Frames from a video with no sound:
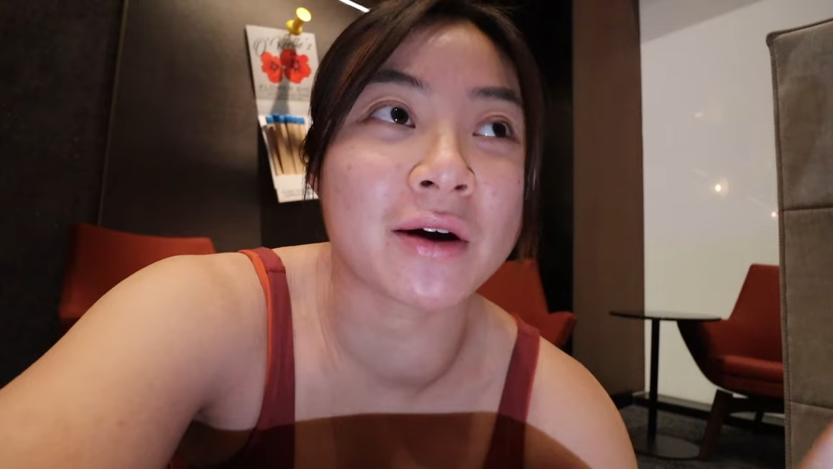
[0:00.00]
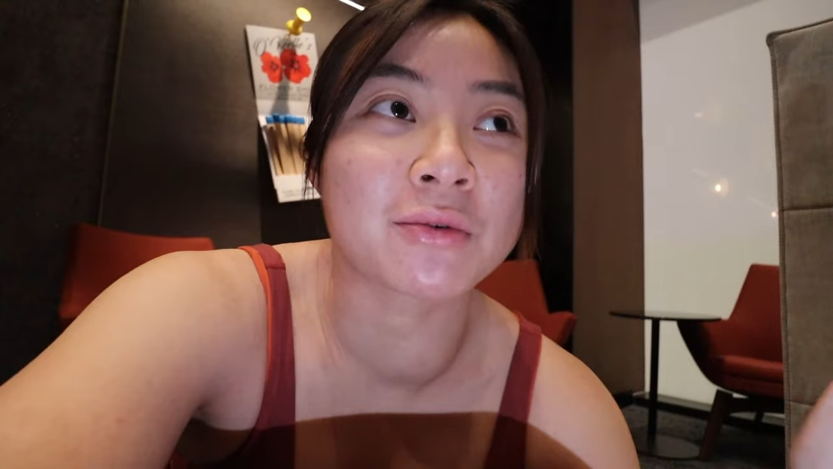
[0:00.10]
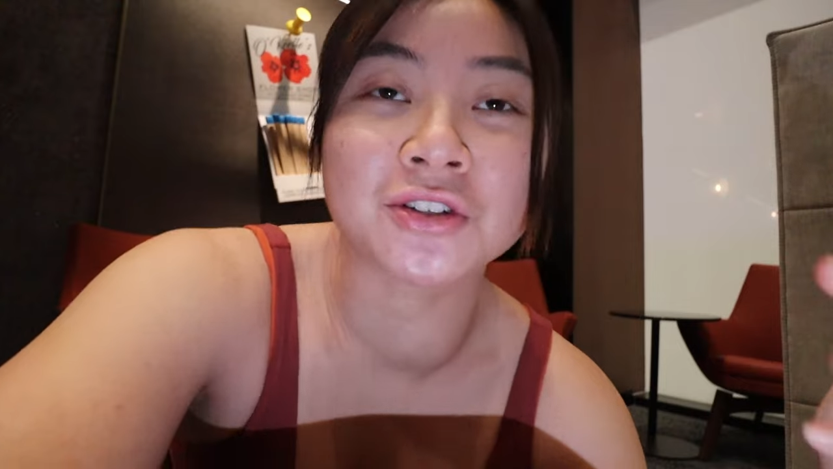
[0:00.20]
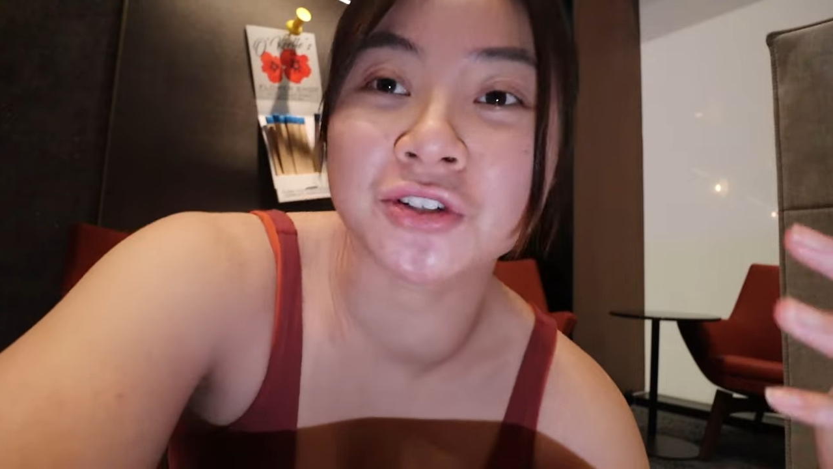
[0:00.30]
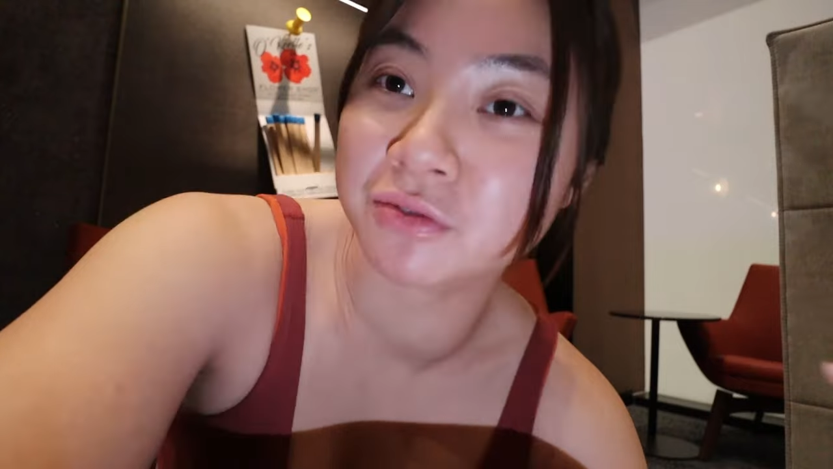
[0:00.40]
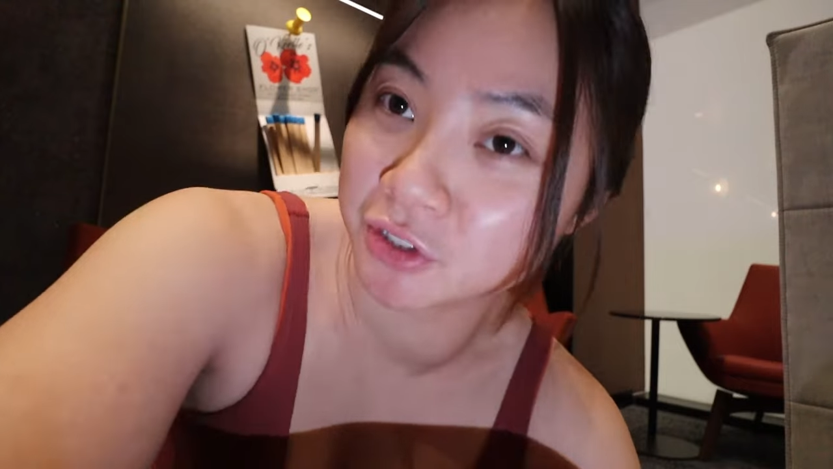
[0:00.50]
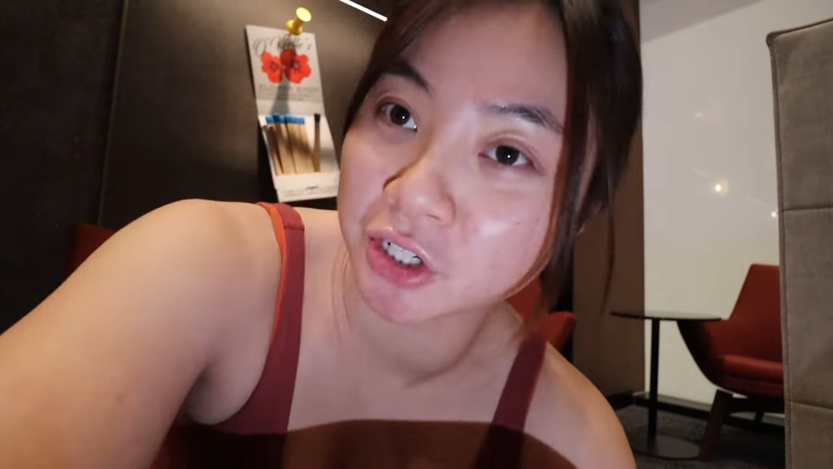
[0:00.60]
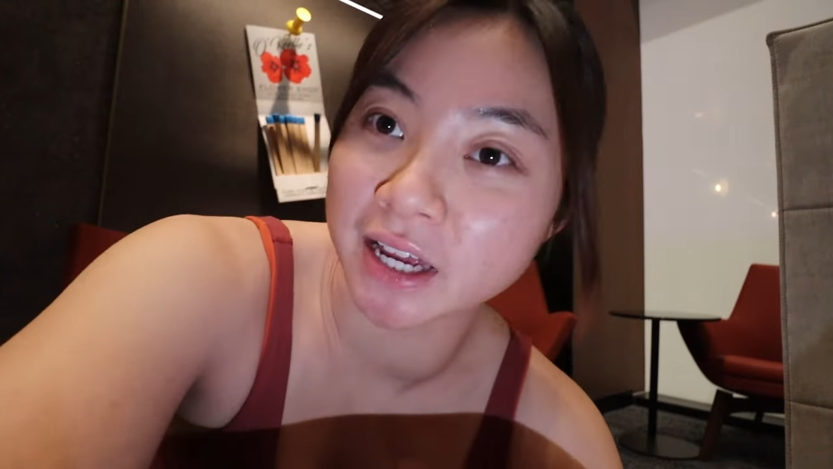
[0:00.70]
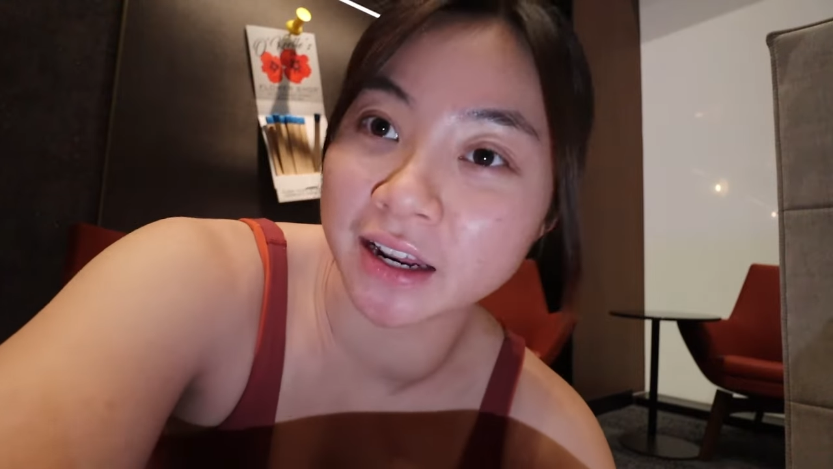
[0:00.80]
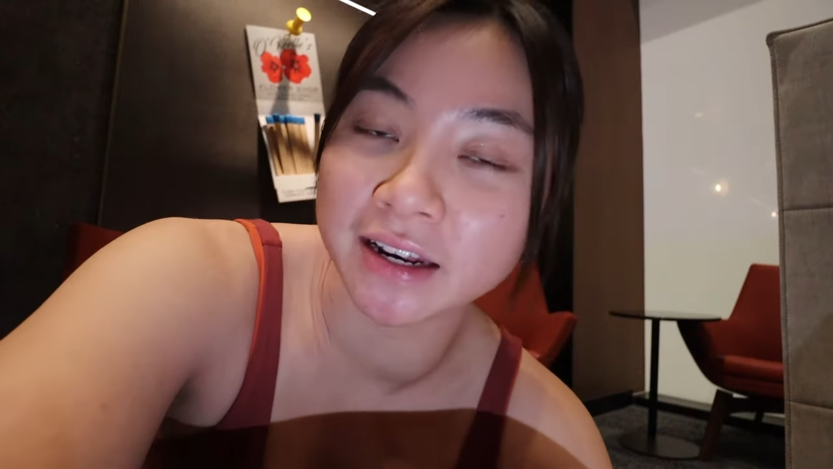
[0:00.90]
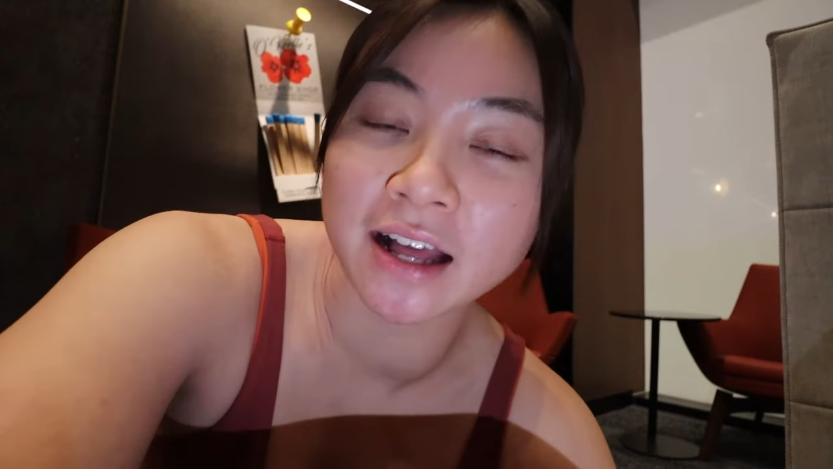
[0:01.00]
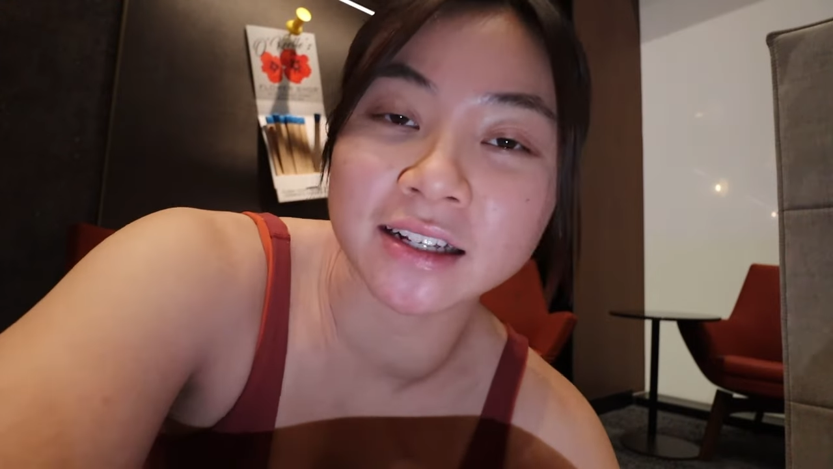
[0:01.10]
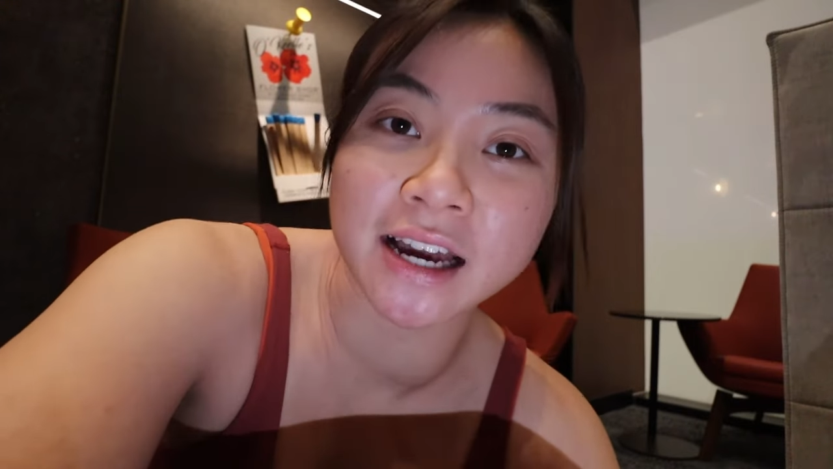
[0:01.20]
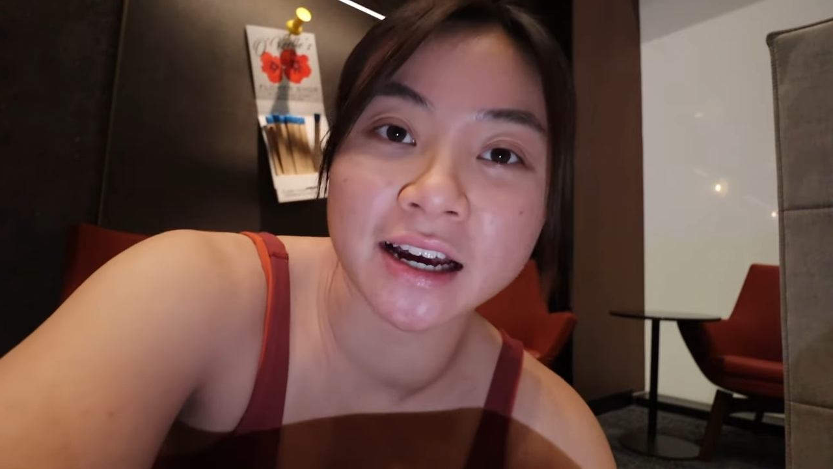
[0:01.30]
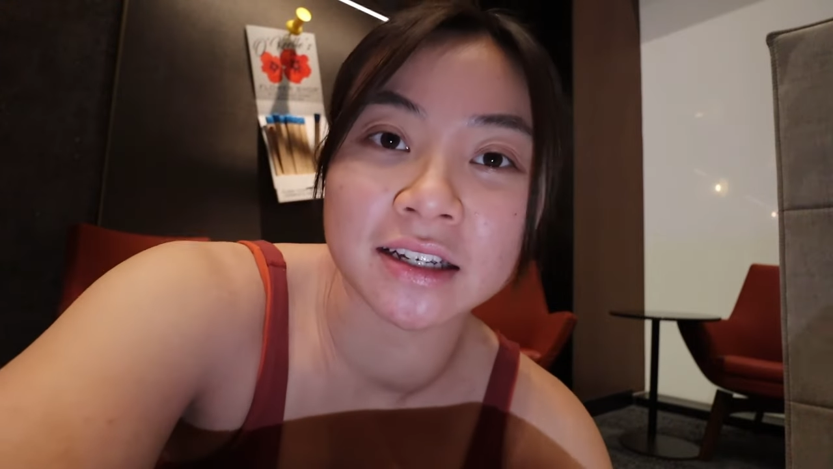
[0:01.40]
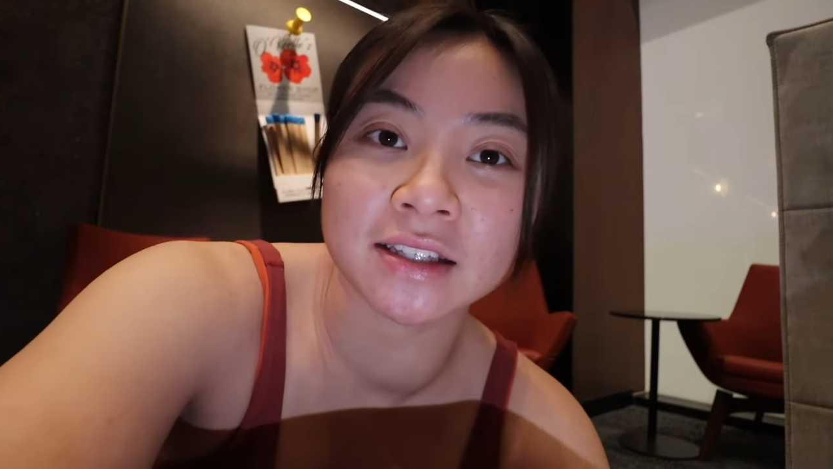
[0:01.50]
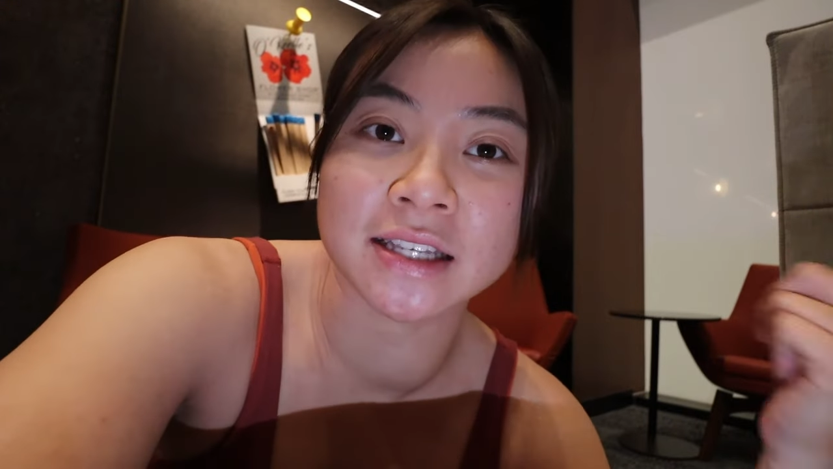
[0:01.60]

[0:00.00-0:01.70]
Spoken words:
I was just at in LAX.